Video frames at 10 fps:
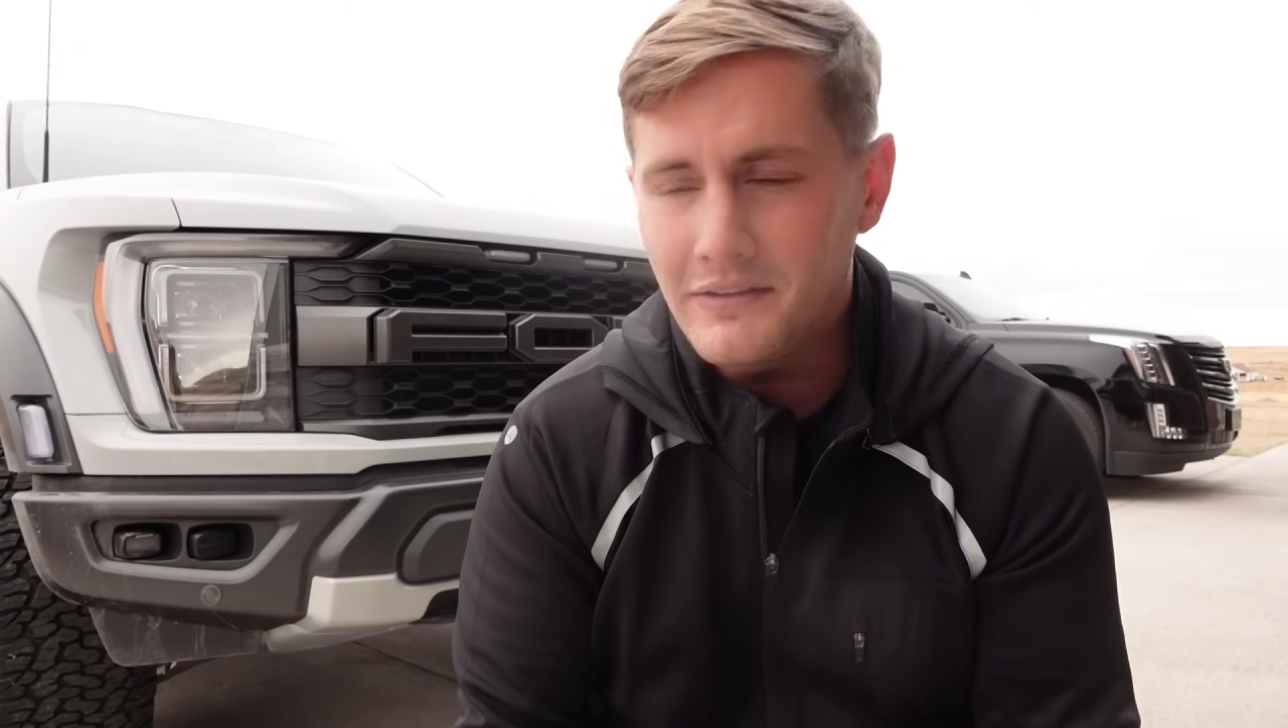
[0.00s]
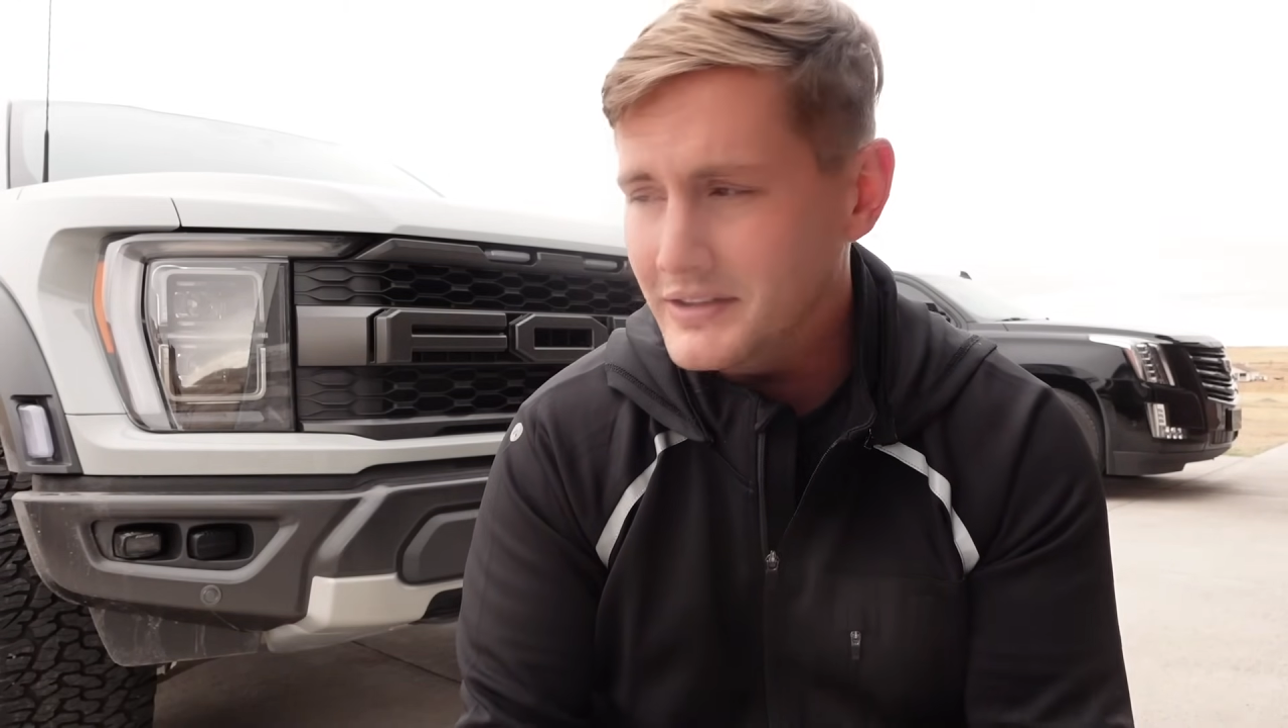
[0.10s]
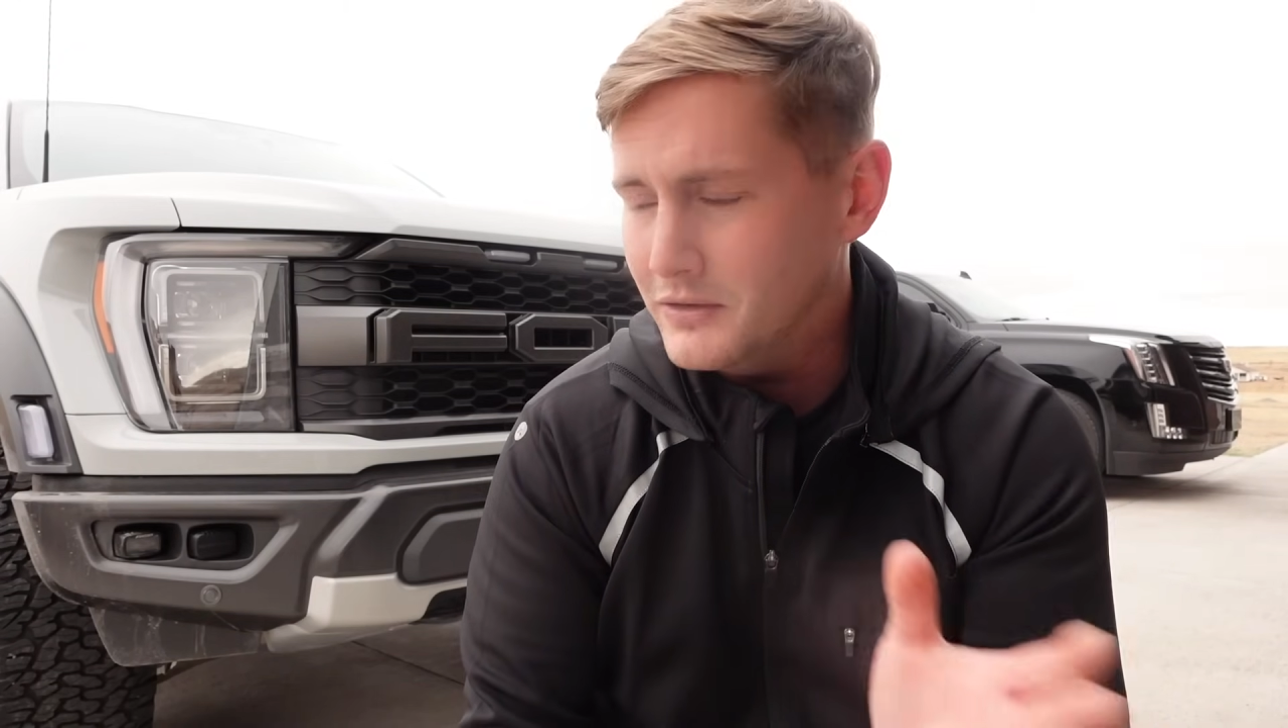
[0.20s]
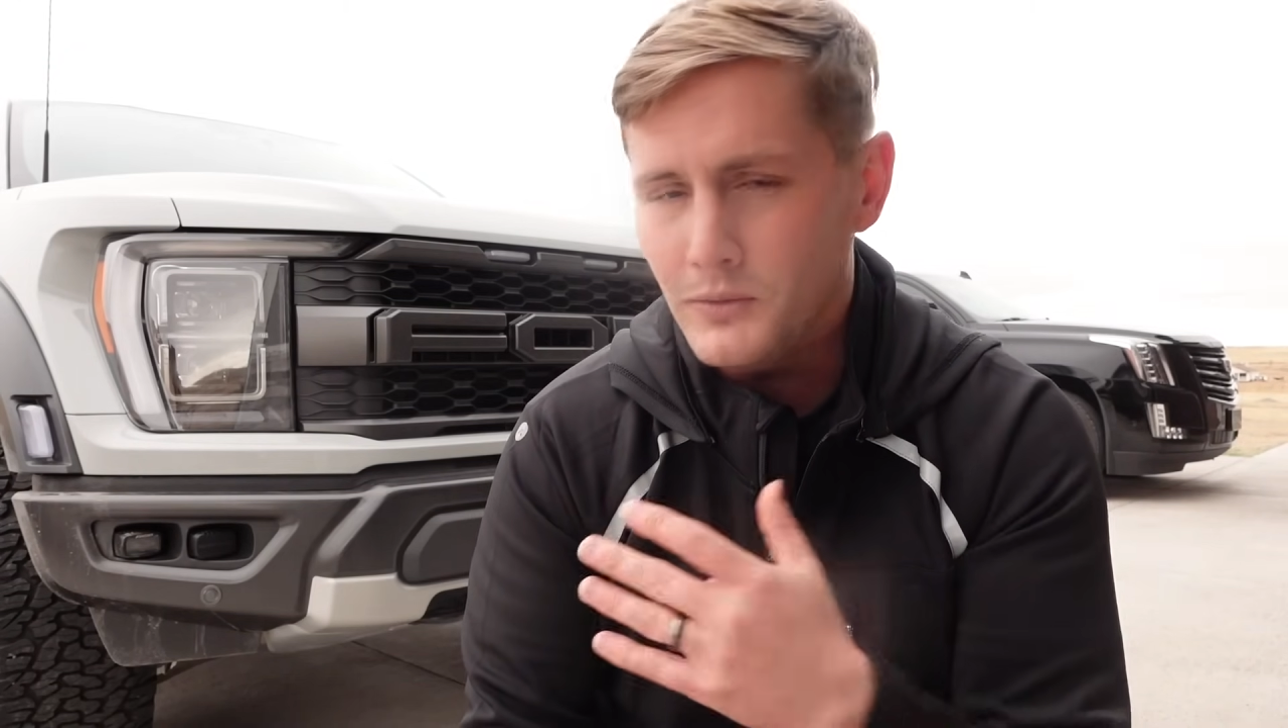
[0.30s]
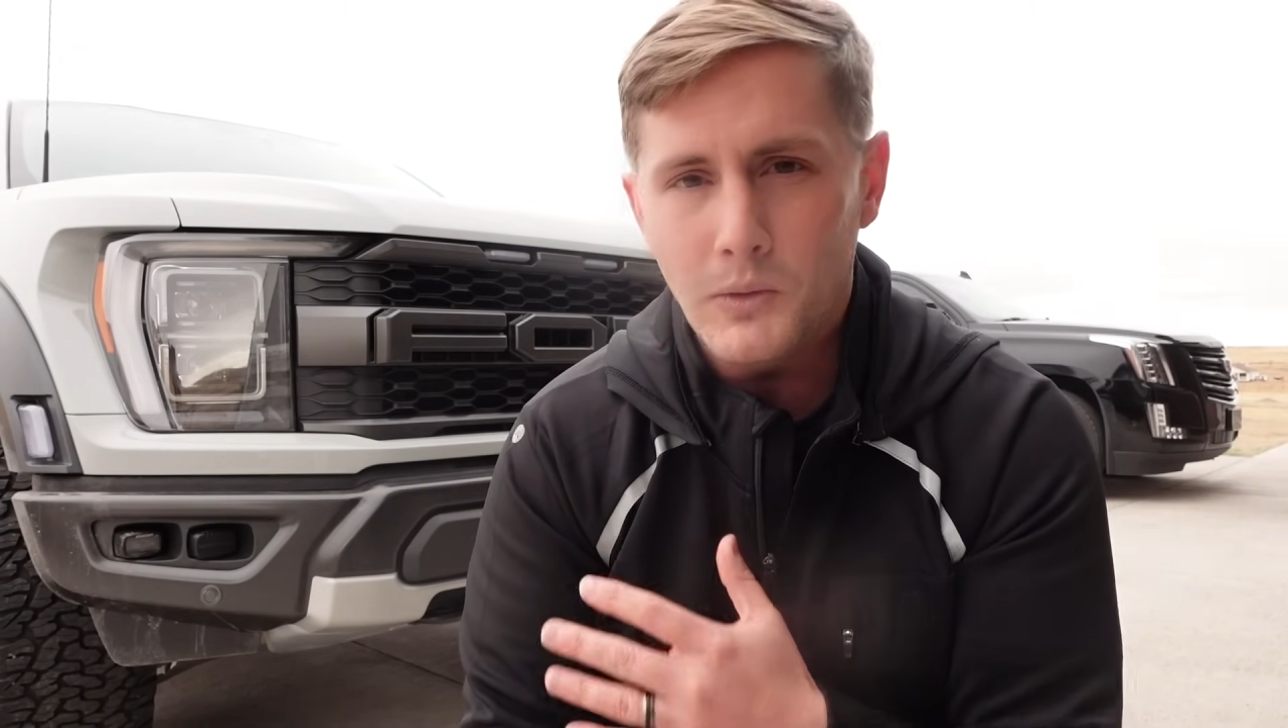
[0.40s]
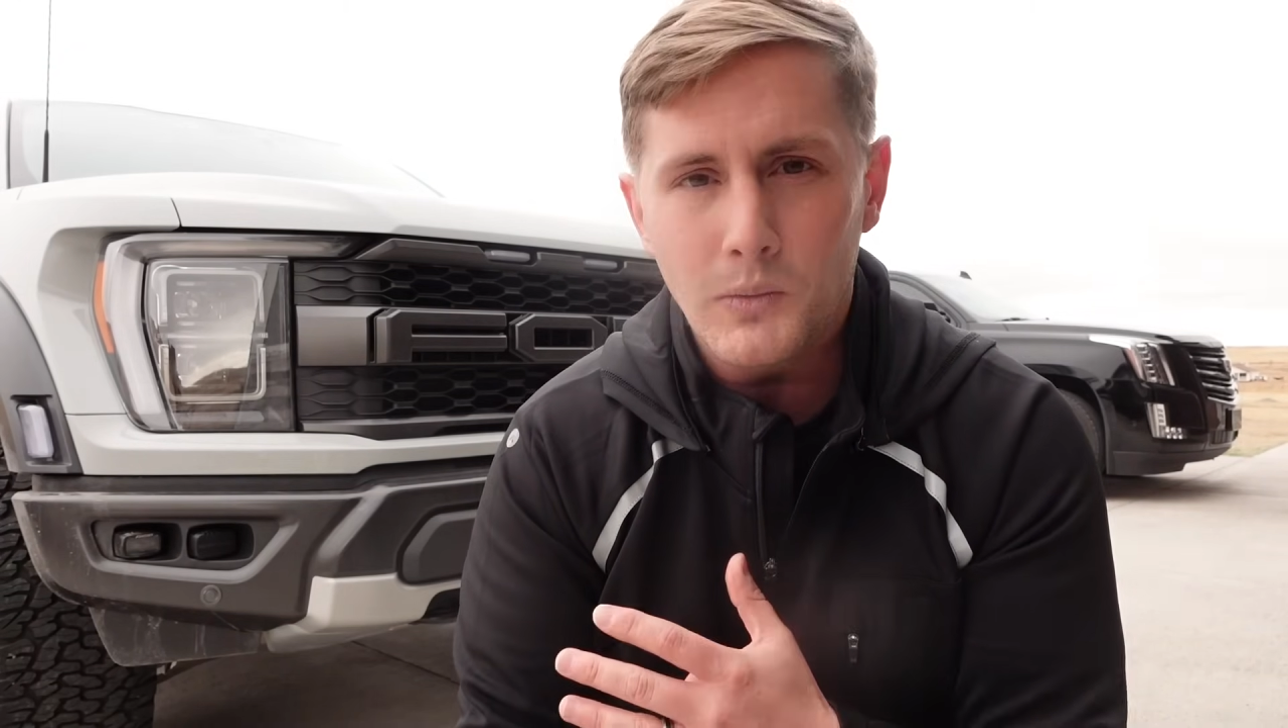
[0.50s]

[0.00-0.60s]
I've seen Ford